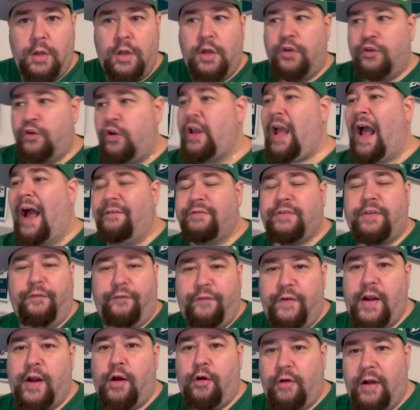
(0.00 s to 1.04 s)
So you have to
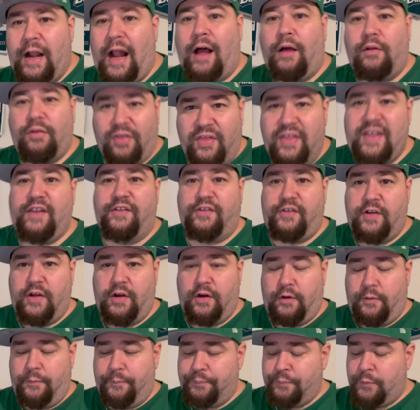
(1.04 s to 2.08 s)
figure it out this
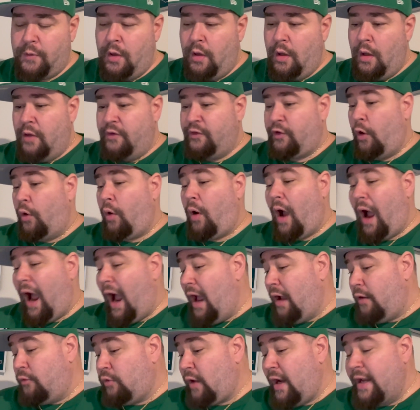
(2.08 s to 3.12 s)
year. So
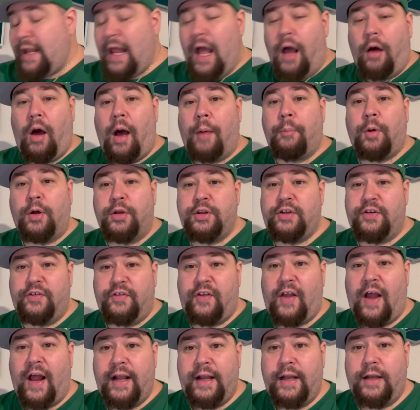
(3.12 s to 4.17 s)
right now, I'm
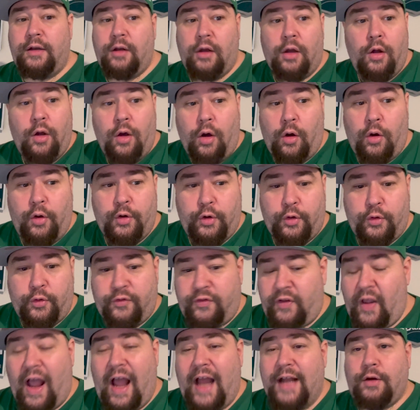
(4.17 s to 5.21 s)
undecided on
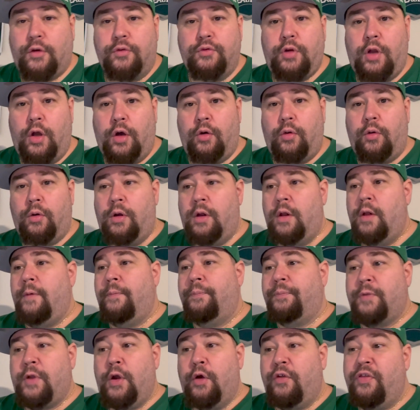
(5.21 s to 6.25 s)
Hurts. I don't know.
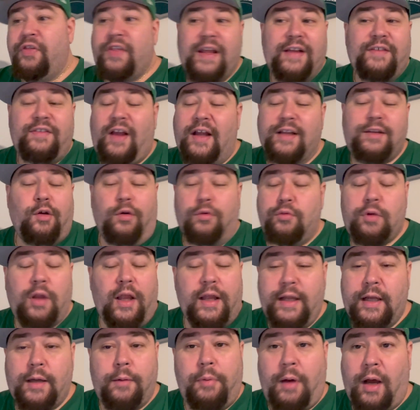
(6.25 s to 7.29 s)
There are things I don't
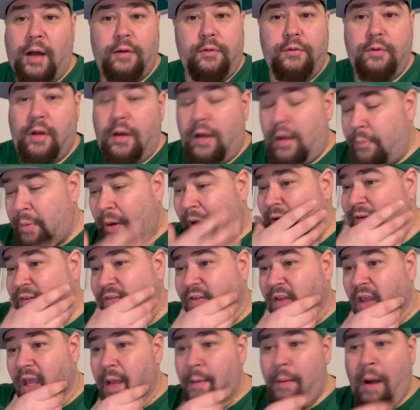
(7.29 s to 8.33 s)
like about his
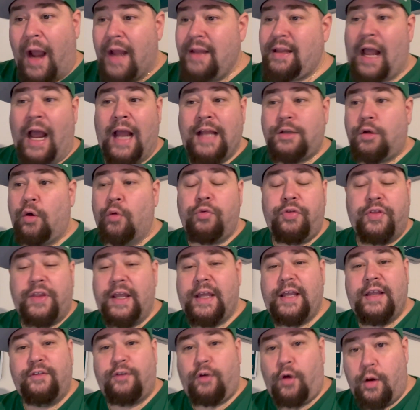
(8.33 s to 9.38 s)
game. I don't
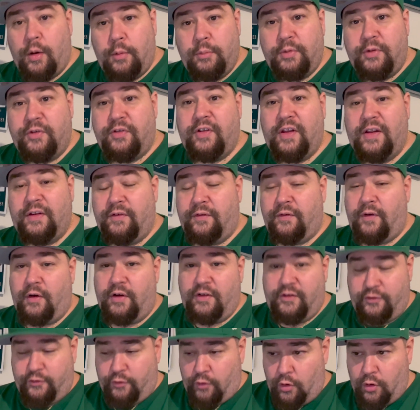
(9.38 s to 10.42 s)
think his arms is very
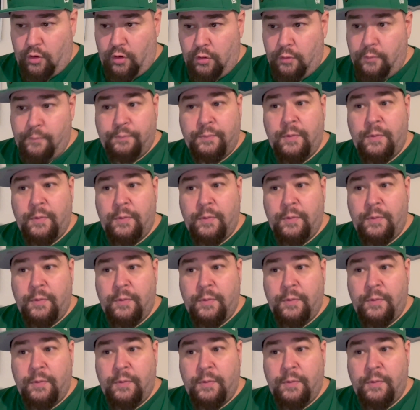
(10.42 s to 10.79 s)
strong.